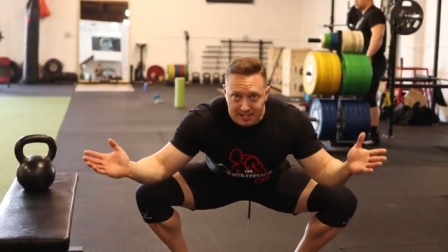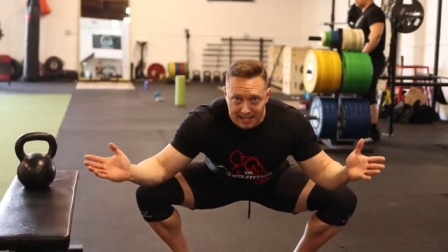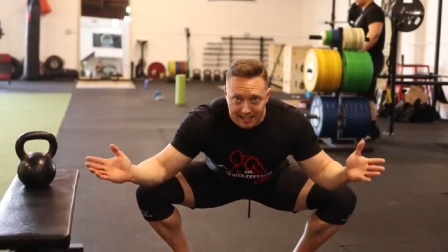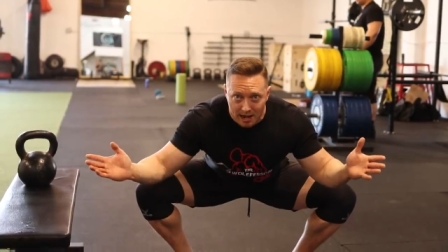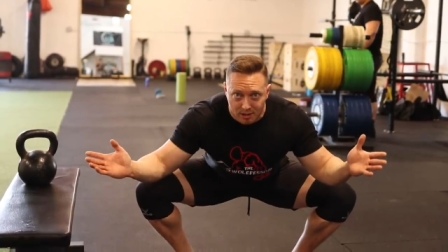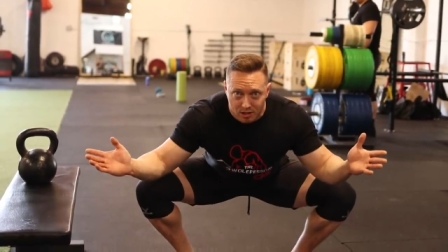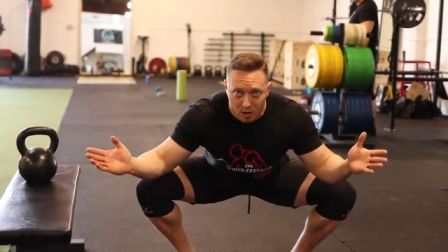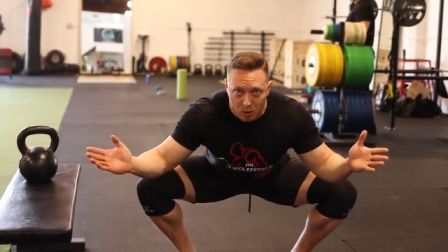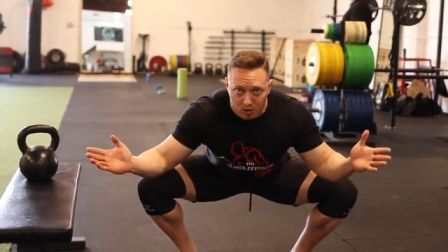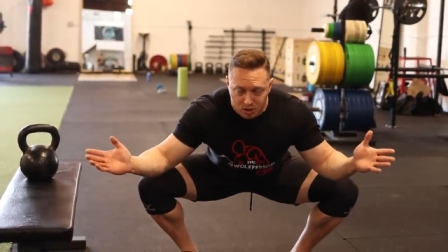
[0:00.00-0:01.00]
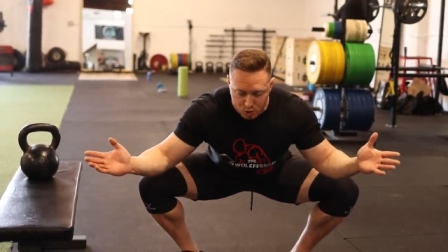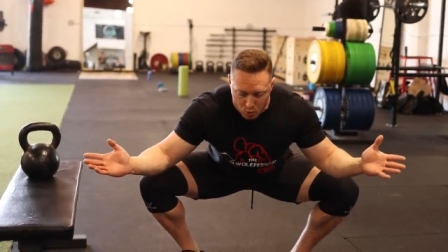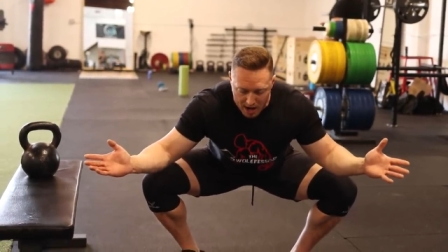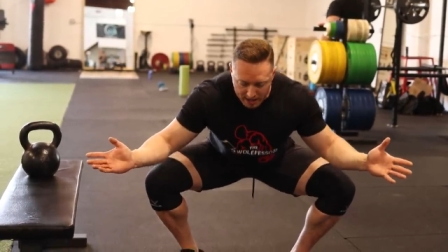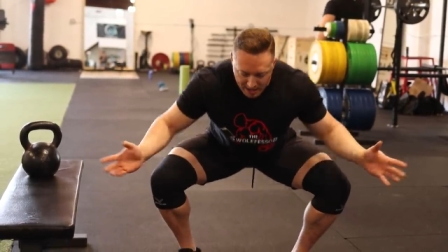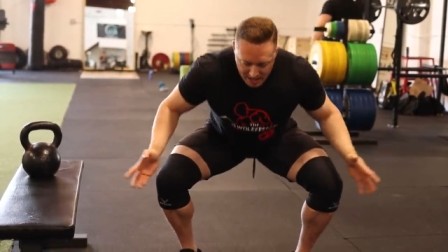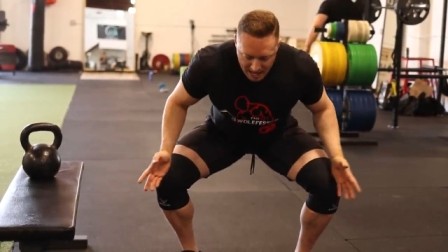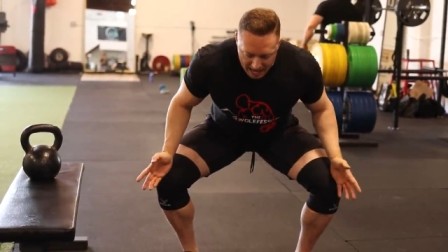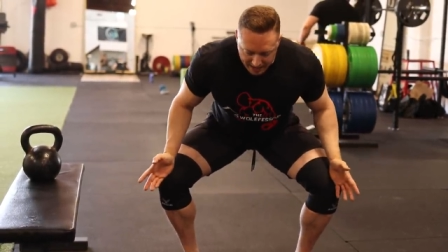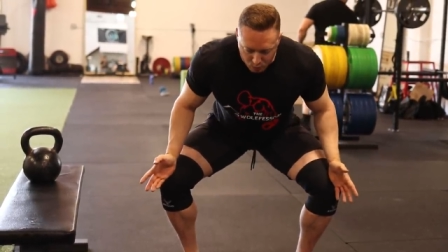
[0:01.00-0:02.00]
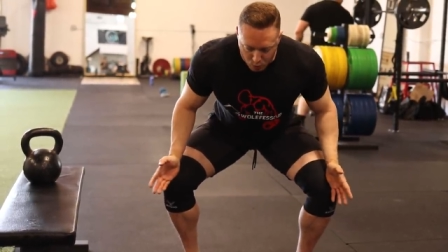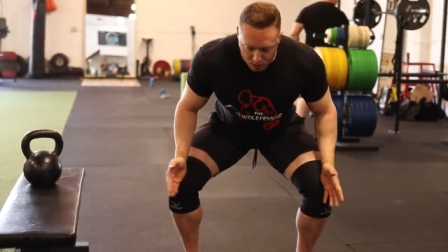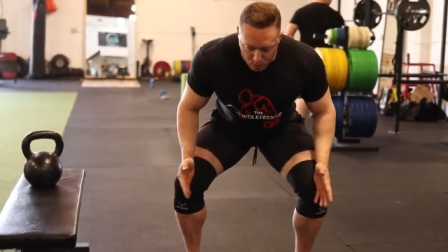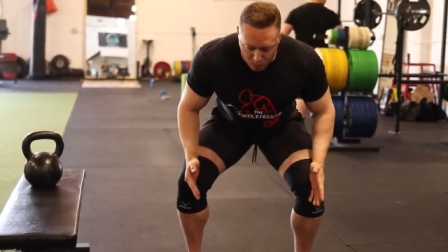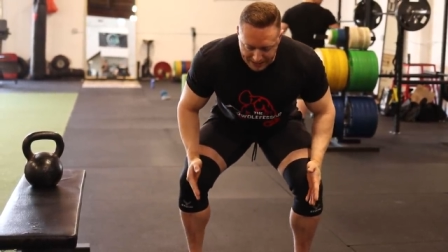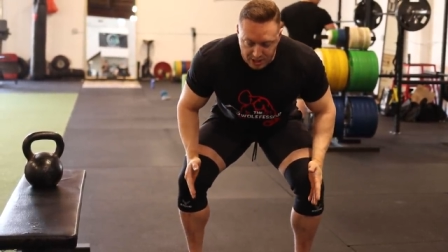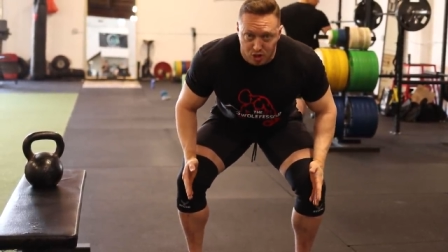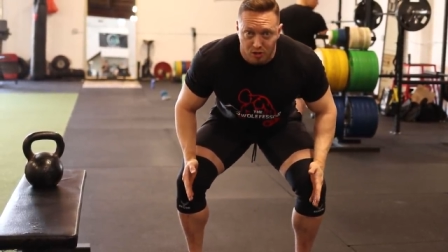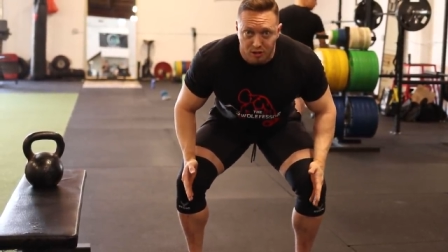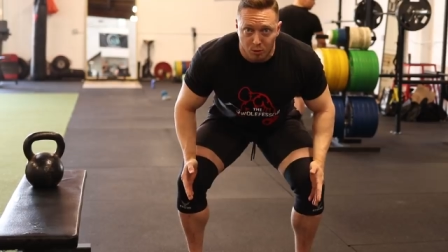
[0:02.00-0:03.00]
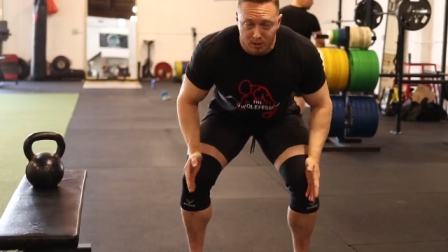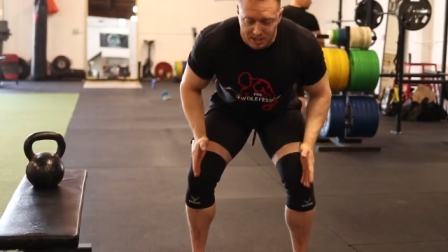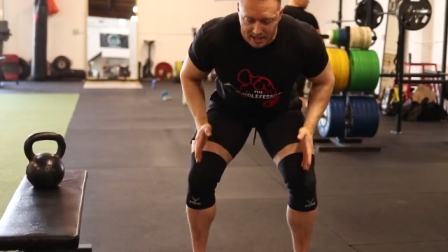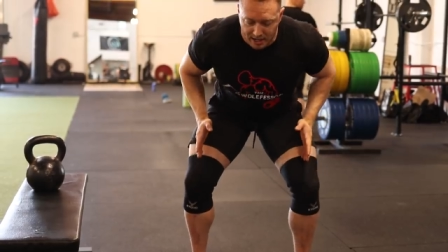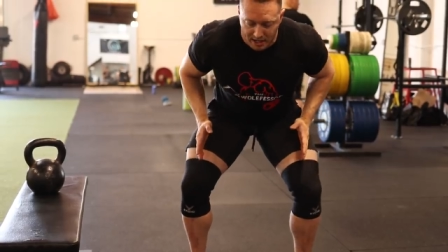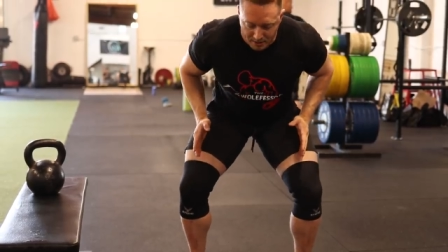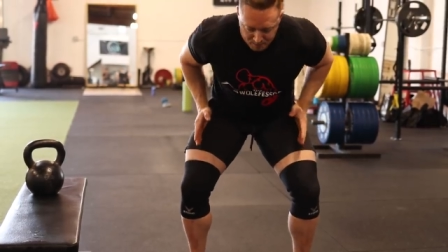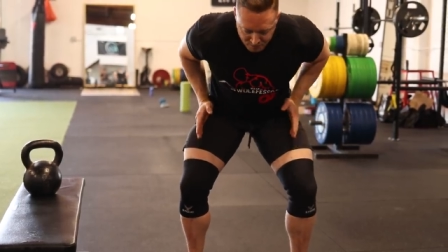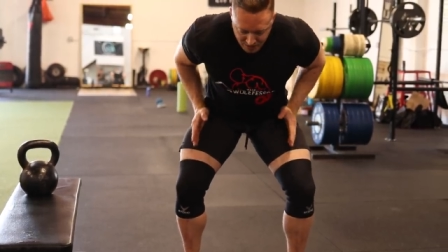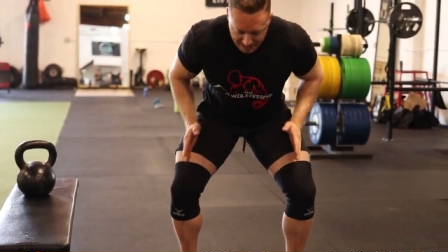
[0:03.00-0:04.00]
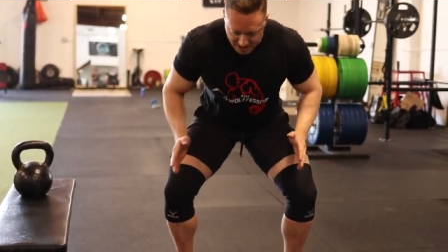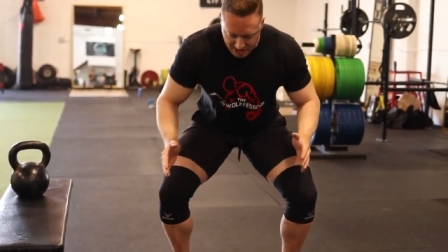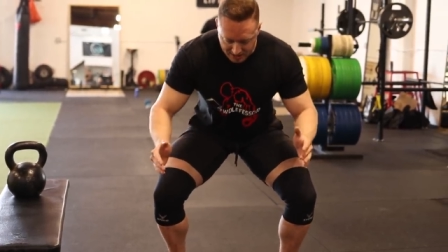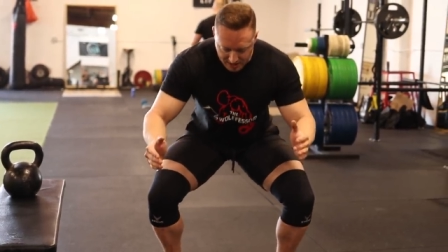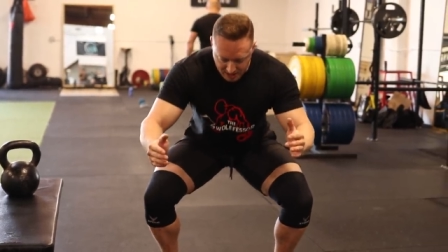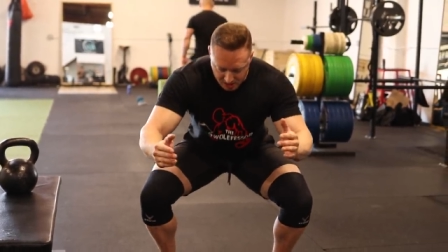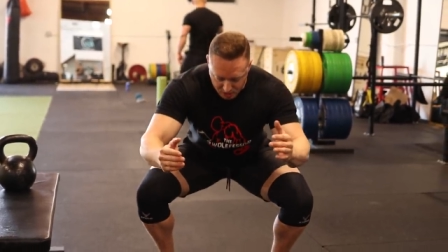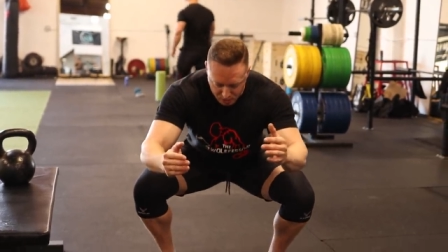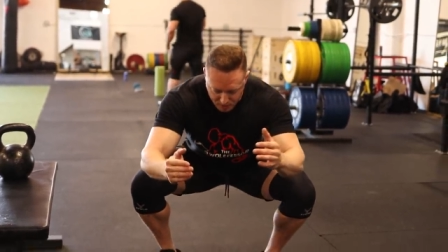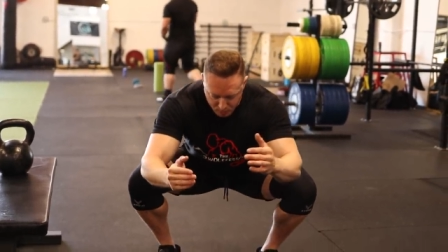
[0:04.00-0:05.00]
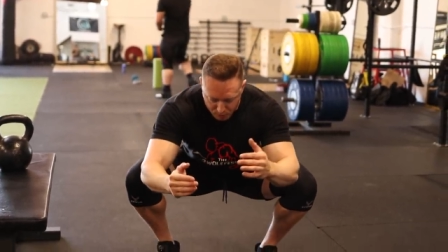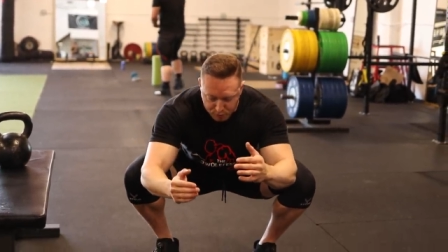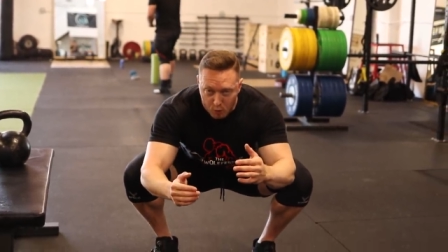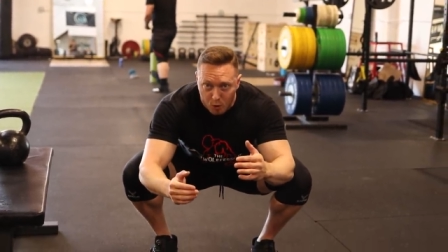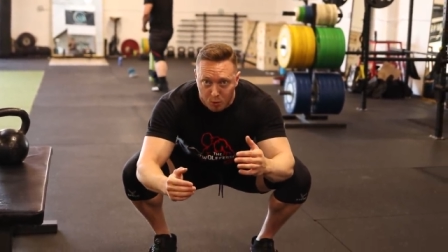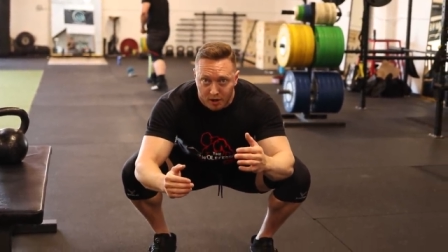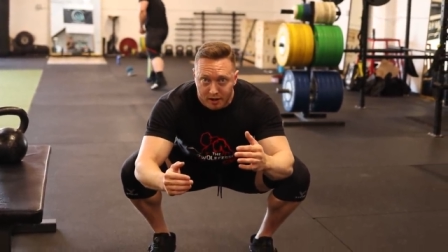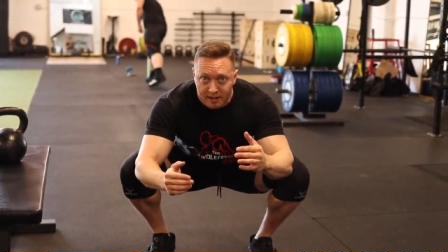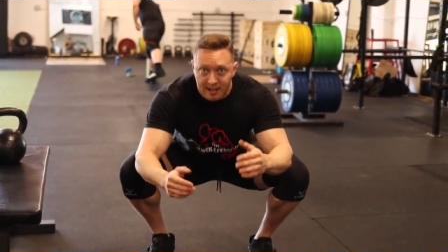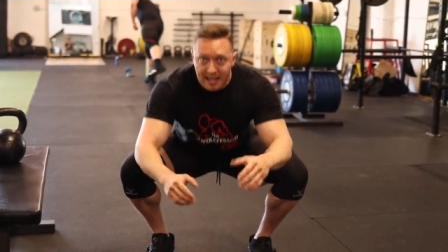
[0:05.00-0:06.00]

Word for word: to get down into the hole of the squat. I can work more internally rotated and send the knees a little bit more forward.